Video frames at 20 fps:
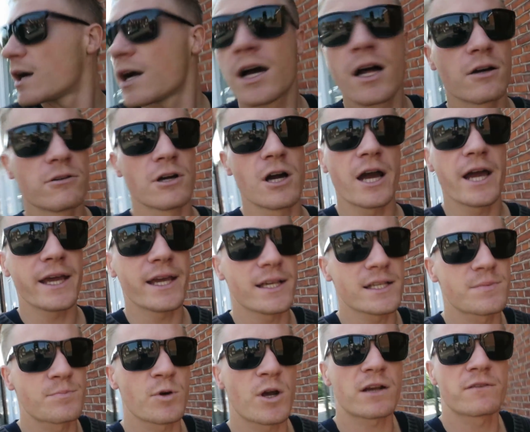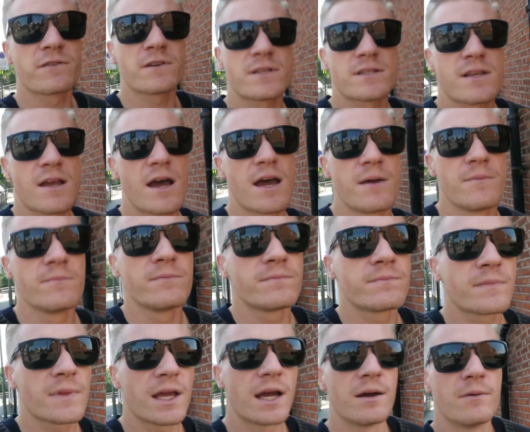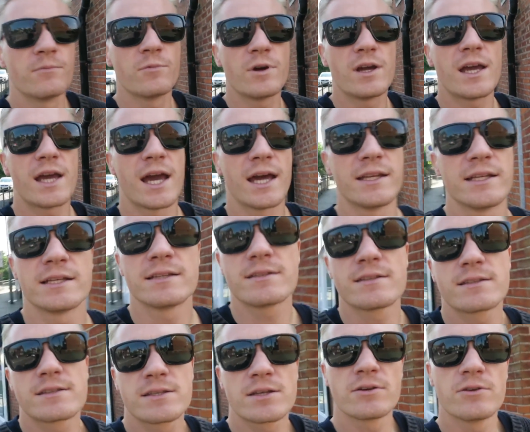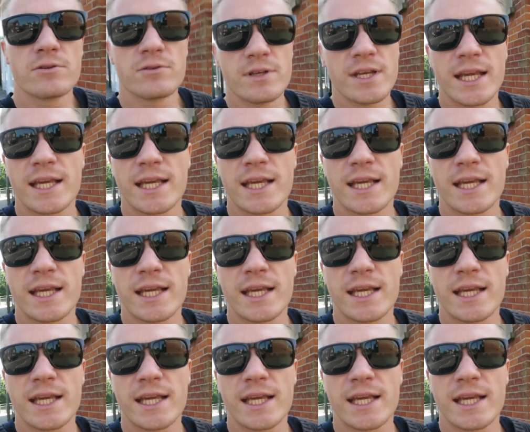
All right, it's breakfast time and we're heading to